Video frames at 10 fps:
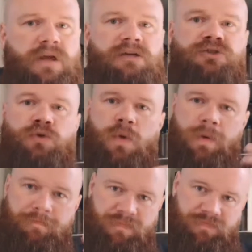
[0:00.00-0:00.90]
So
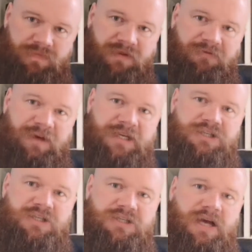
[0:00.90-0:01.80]
the
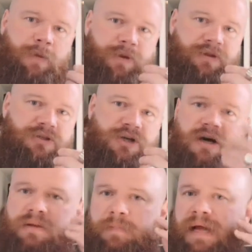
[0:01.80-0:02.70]
finish is sharp on the
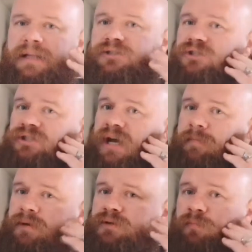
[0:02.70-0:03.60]
tongue. The palate is
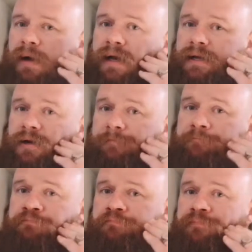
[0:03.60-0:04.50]
sharp on
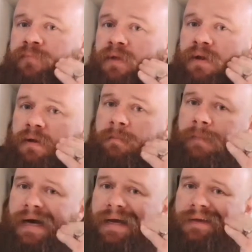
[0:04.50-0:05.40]

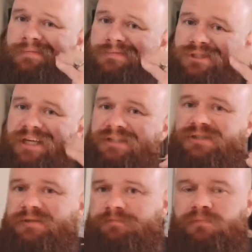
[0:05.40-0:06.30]
my
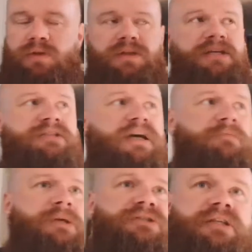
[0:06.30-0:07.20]
cheeks, on the inside
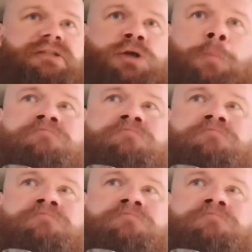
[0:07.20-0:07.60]
of my cheeks.